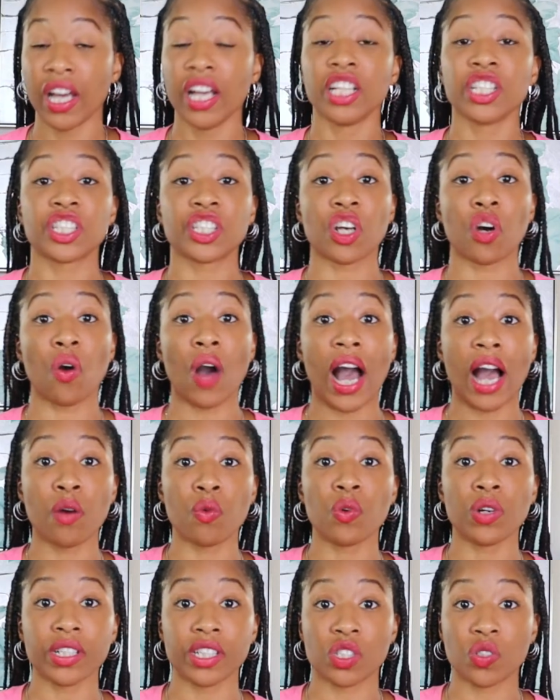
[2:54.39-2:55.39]
So I
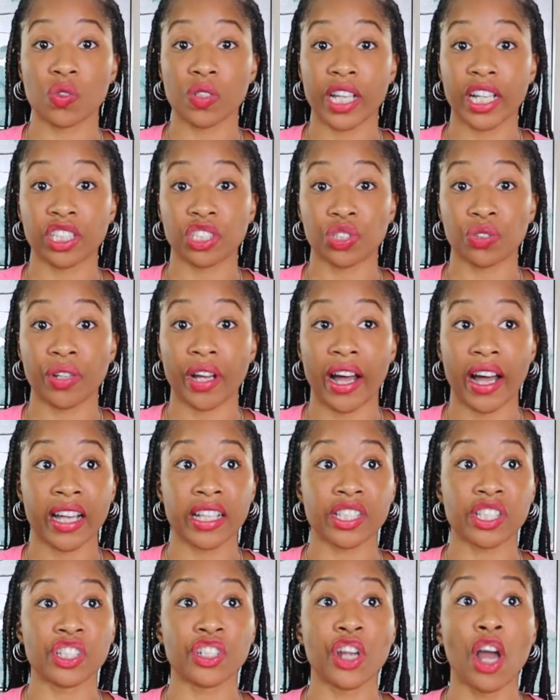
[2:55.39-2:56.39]
want to let you
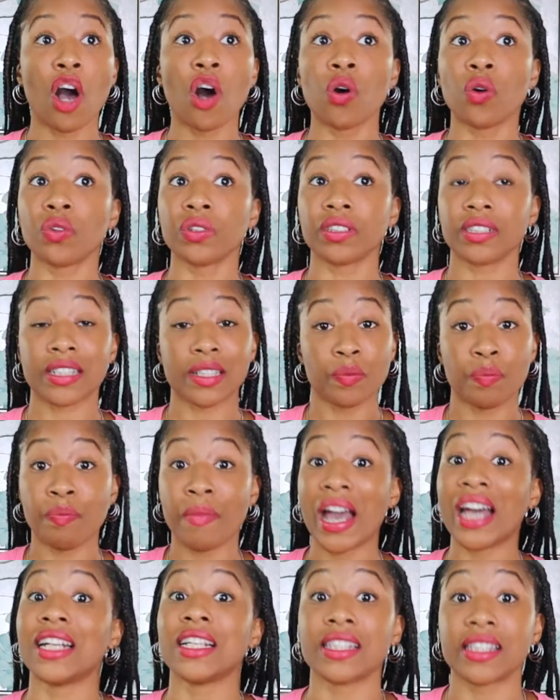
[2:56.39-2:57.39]
guys know,
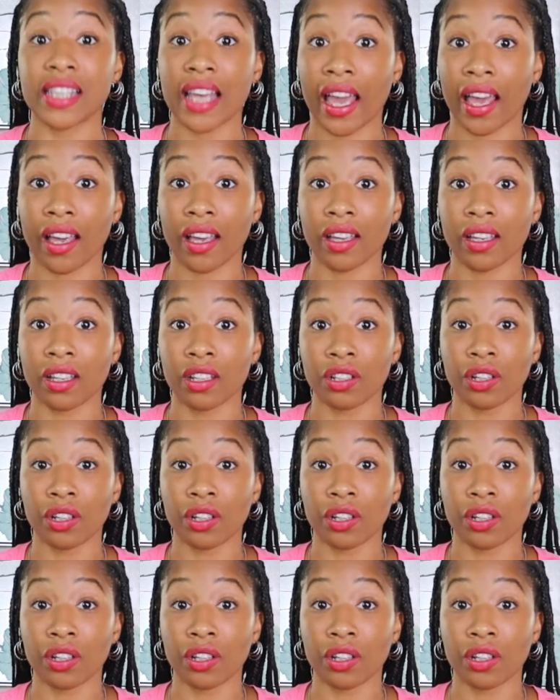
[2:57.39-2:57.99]
meditate,